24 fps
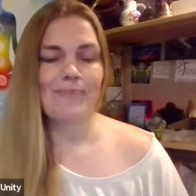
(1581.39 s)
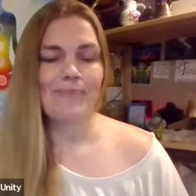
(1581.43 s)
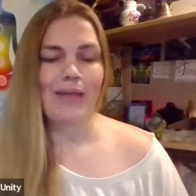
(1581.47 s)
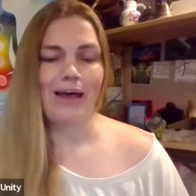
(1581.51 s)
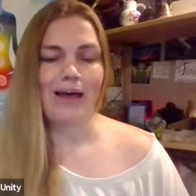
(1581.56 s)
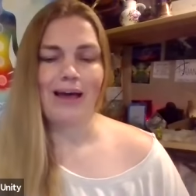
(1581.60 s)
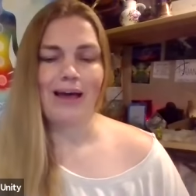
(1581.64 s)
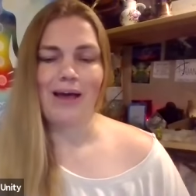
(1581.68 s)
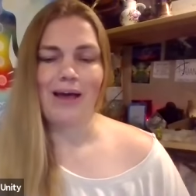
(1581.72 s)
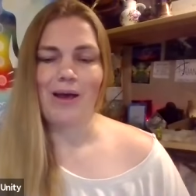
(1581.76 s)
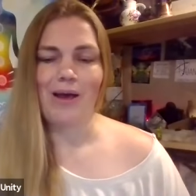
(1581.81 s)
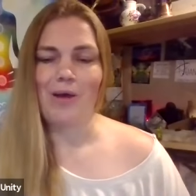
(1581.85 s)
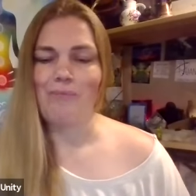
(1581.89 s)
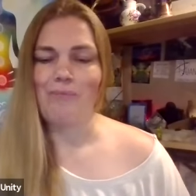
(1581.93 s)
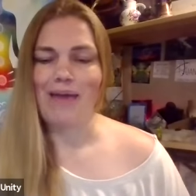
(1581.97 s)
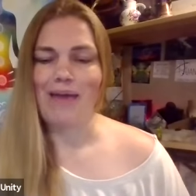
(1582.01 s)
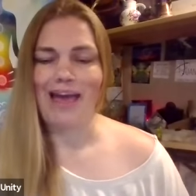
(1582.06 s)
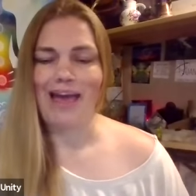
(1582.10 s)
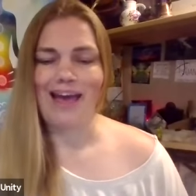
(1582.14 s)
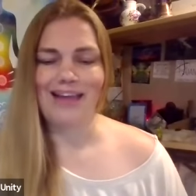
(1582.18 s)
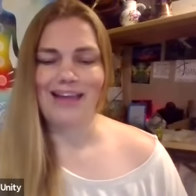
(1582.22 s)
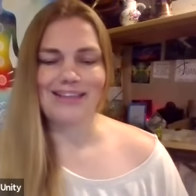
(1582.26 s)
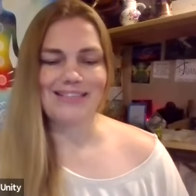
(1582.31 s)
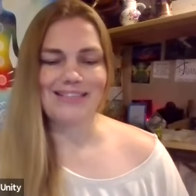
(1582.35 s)

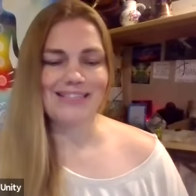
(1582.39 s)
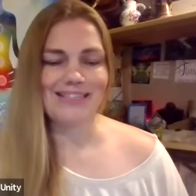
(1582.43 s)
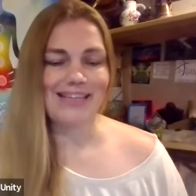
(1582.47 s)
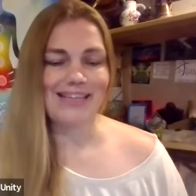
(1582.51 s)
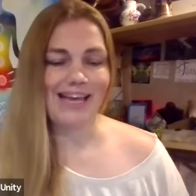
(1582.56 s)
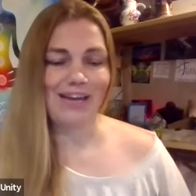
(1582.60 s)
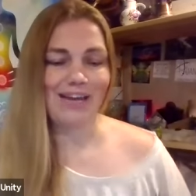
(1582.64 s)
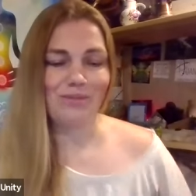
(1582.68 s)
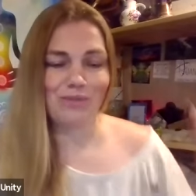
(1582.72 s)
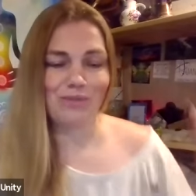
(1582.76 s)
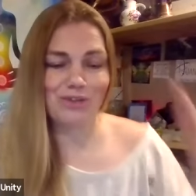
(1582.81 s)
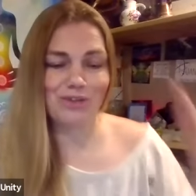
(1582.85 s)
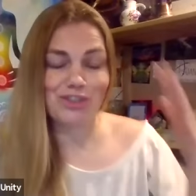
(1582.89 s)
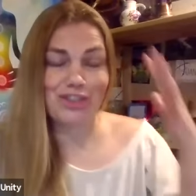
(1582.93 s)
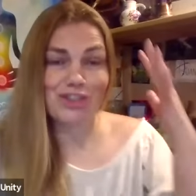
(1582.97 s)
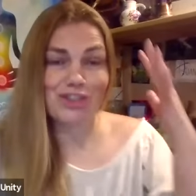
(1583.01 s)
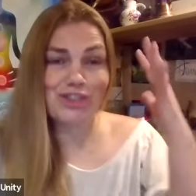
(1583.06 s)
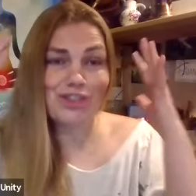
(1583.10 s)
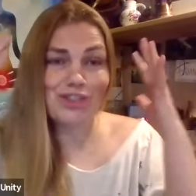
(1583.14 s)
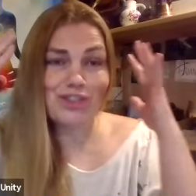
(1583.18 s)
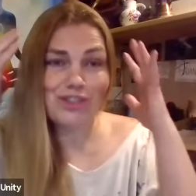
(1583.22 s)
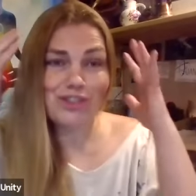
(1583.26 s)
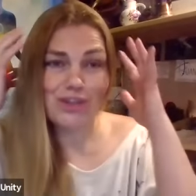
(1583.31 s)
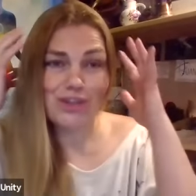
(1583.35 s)
and we're
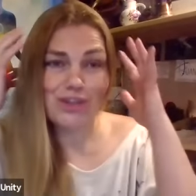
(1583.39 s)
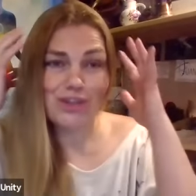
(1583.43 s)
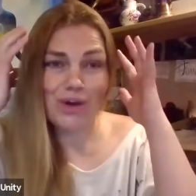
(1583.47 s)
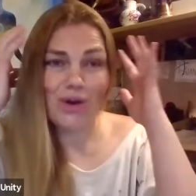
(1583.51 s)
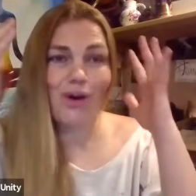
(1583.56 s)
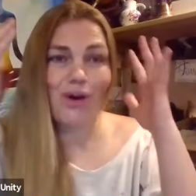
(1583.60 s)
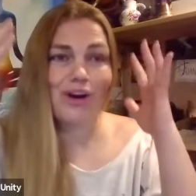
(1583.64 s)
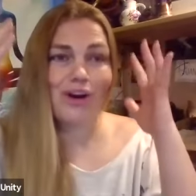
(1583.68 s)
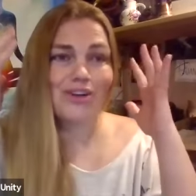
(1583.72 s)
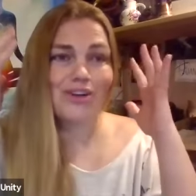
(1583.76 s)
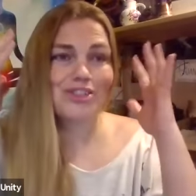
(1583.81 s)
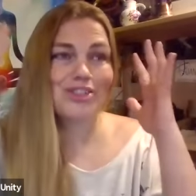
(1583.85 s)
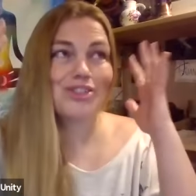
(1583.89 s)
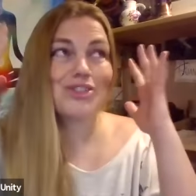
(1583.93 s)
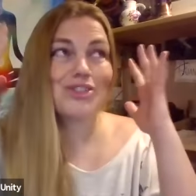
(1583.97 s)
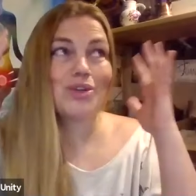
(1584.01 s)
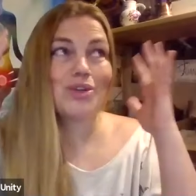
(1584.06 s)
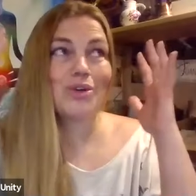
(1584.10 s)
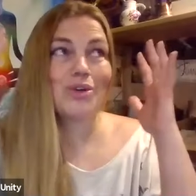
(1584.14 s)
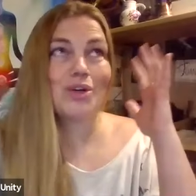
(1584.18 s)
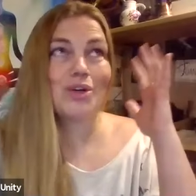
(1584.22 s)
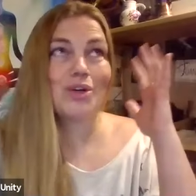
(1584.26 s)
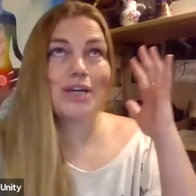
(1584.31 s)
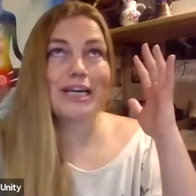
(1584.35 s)
just so, our
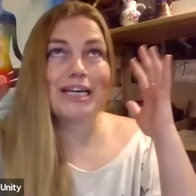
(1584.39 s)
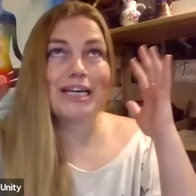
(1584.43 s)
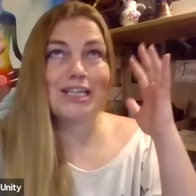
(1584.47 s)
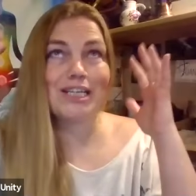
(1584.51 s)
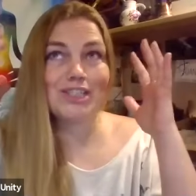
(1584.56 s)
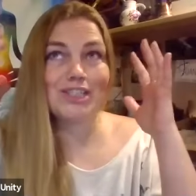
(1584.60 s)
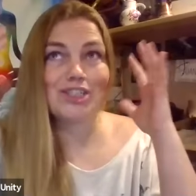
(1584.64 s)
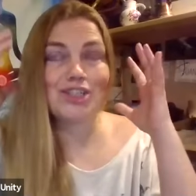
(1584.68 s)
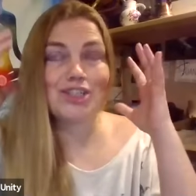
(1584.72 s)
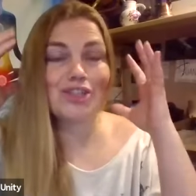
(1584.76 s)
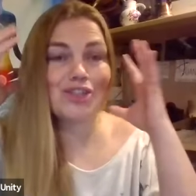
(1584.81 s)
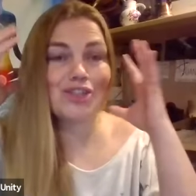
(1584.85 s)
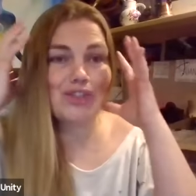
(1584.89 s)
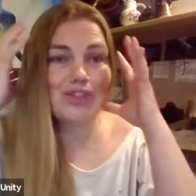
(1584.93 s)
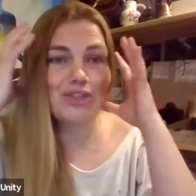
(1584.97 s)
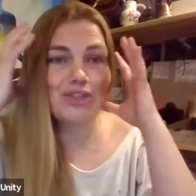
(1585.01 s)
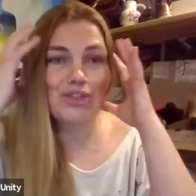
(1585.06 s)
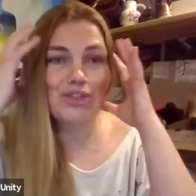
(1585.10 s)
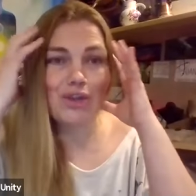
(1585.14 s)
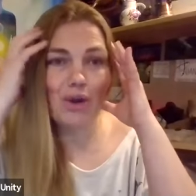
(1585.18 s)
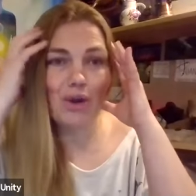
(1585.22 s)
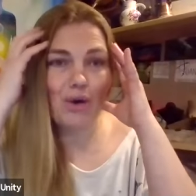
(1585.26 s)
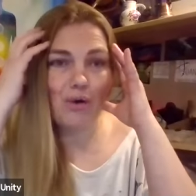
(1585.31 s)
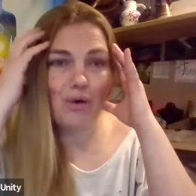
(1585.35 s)
story is
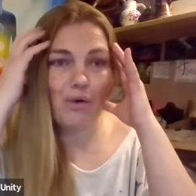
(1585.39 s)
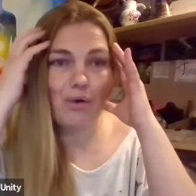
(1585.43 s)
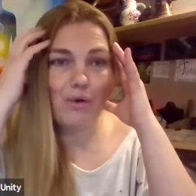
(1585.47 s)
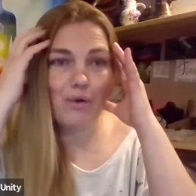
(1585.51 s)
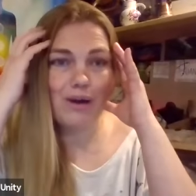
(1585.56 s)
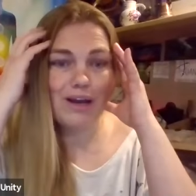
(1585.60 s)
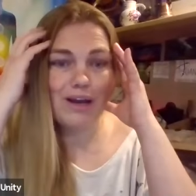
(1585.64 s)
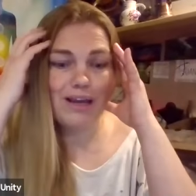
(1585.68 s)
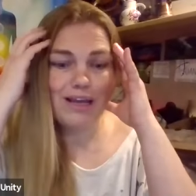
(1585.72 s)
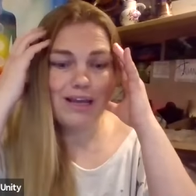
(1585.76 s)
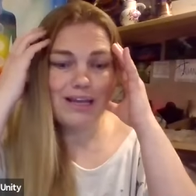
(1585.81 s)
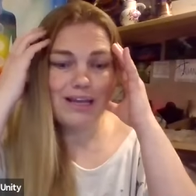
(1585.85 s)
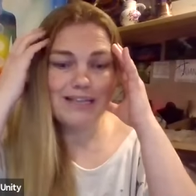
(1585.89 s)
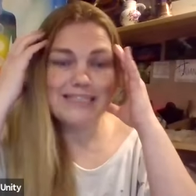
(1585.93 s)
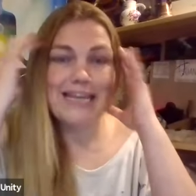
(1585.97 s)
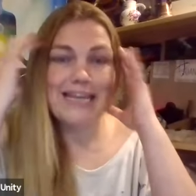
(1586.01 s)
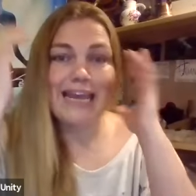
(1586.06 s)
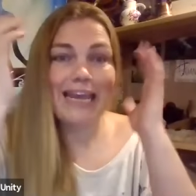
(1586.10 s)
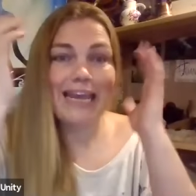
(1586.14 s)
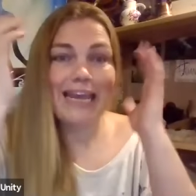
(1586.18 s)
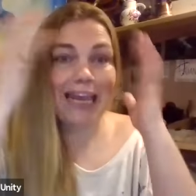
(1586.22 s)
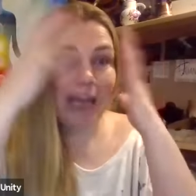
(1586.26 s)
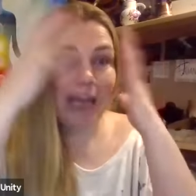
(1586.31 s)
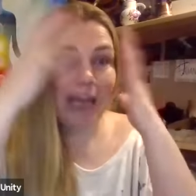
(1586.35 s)
so
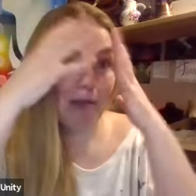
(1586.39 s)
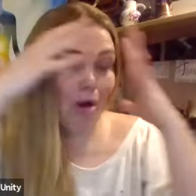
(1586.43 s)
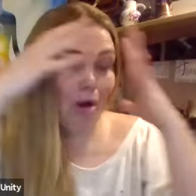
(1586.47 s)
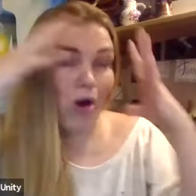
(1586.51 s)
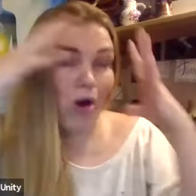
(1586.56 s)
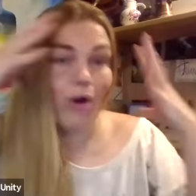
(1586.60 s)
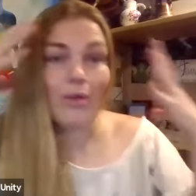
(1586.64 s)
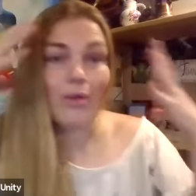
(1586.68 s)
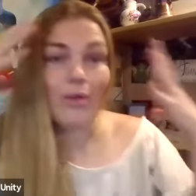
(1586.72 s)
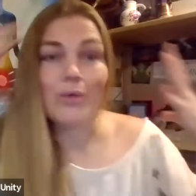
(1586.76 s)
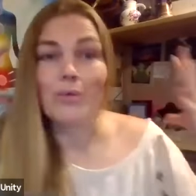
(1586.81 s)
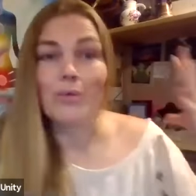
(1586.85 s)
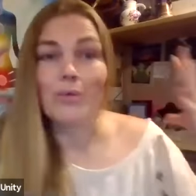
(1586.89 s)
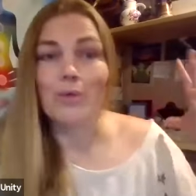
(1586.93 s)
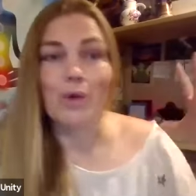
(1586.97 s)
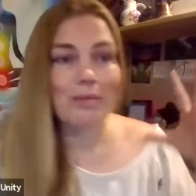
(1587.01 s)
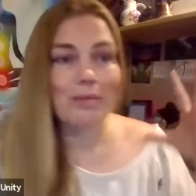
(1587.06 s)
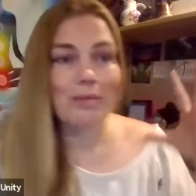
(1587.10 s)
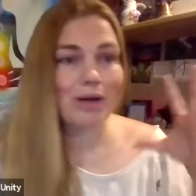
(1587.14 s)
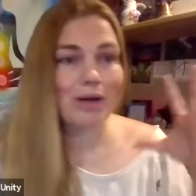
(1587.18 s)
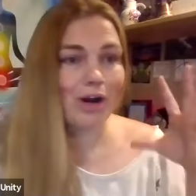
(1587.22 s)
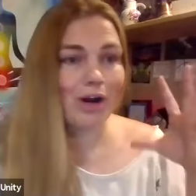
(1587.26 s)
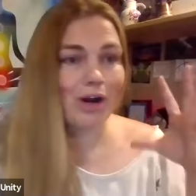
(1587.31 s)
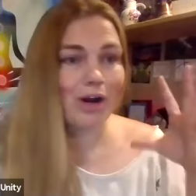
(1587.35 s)
taking up all the
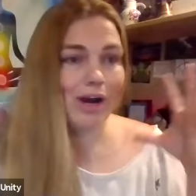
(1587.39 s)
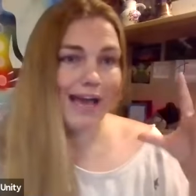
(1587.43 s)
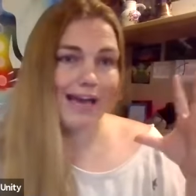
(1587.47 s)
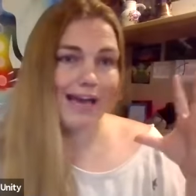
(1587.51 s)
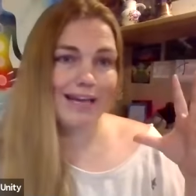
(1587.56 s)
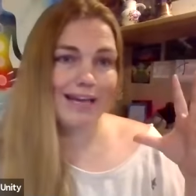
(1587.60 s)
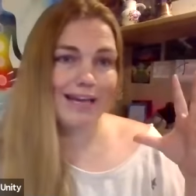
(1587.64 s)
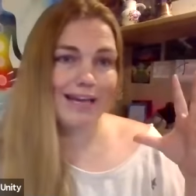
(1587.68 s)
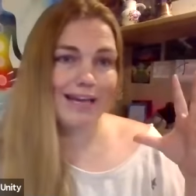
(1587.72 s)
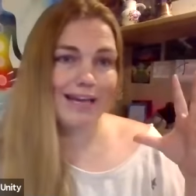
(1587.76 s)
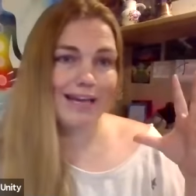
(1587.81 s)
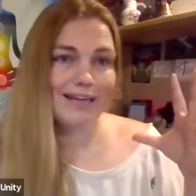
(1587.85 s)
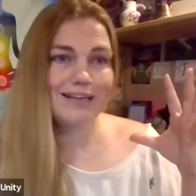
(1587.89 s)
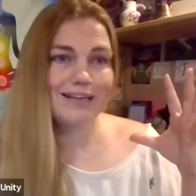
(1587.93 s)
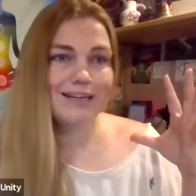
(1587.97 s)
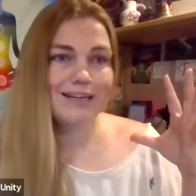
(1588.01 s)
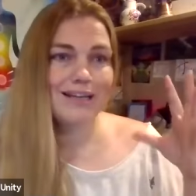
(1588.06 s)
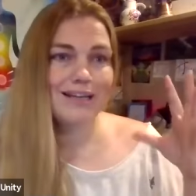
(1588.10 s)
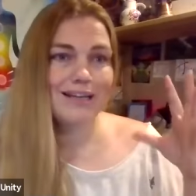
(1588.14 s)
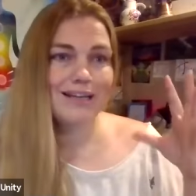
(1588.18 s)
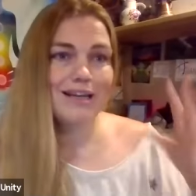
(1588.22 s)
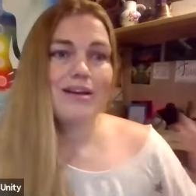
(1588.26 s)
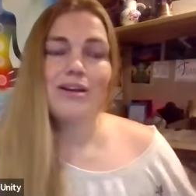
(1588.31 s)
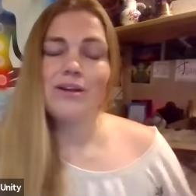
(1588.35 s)
room in our head,
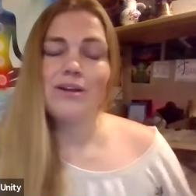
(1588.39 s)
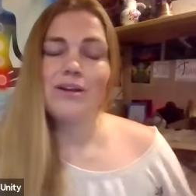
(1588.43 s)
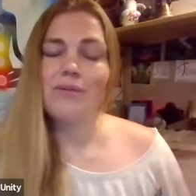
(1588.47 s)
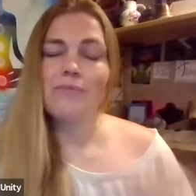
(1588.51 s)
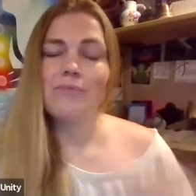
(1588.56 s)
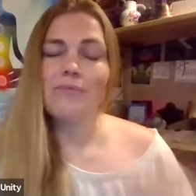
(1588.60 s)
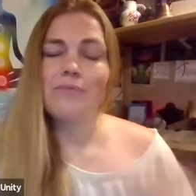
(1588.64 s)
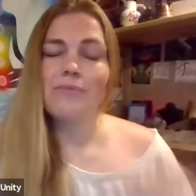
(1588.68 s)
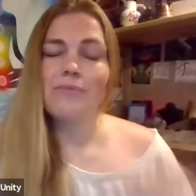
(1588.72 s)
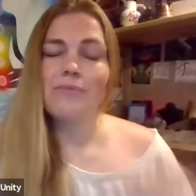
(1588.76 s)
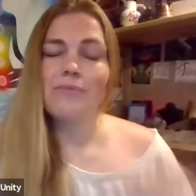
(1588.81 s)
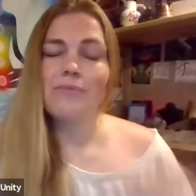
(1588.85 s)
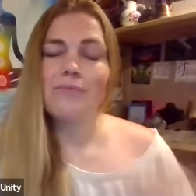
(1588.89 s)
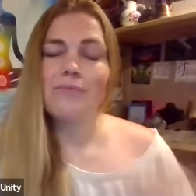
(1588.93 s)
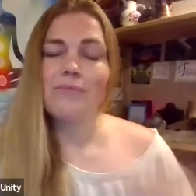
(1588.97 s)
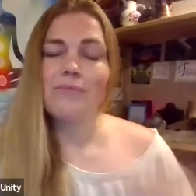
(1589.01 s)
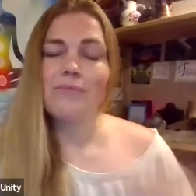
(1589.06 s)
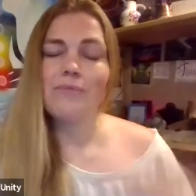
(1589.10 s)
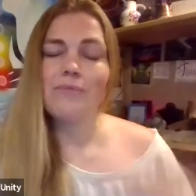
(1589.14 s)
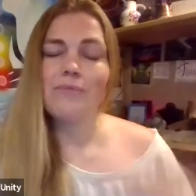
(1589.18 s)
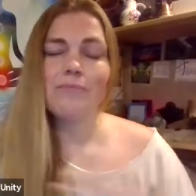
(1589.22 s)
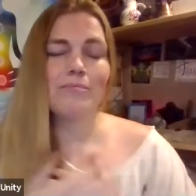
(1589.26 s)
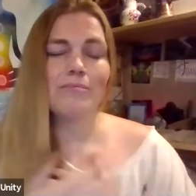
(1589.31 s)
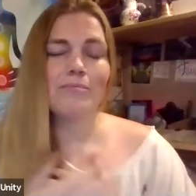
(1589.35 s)

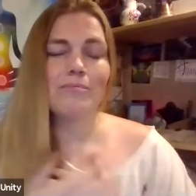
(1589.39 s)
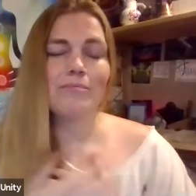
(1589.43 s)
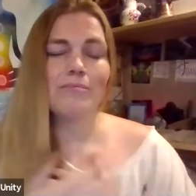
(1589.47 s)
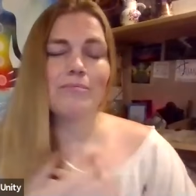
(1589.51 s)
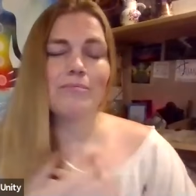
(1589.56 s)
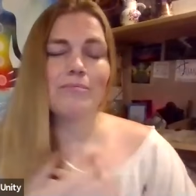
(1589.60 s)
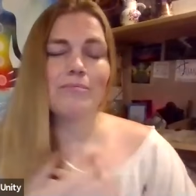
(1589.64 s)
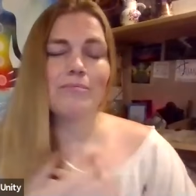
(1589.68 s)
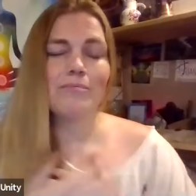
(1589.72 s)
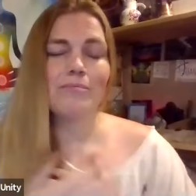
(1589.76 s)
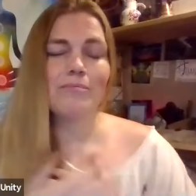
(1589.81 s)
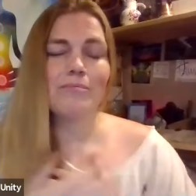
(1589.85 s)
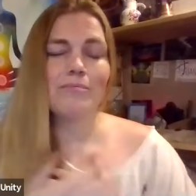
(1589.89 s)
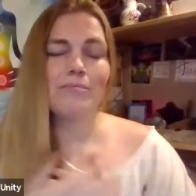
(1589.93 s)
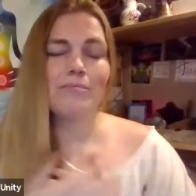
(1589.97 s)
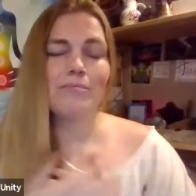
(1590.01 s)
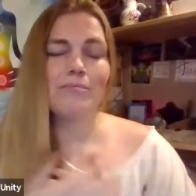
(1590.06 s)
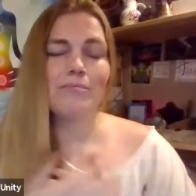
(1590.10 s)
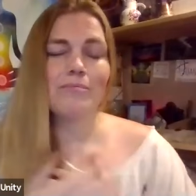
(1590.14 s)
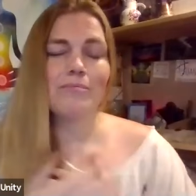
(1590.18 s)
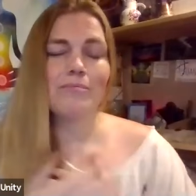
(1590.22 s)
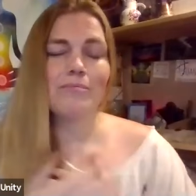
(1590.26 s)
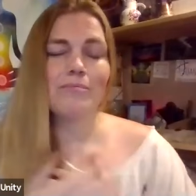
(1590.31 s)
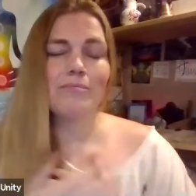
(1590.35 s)
just
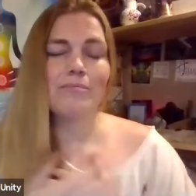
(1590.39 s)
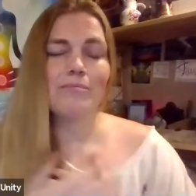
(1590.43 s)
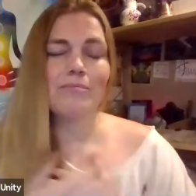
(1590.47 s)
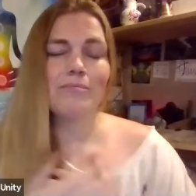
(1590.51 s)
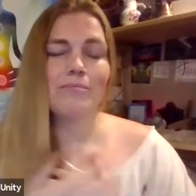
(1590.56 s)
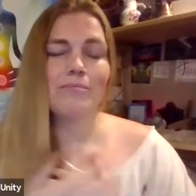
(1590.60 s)
breathe,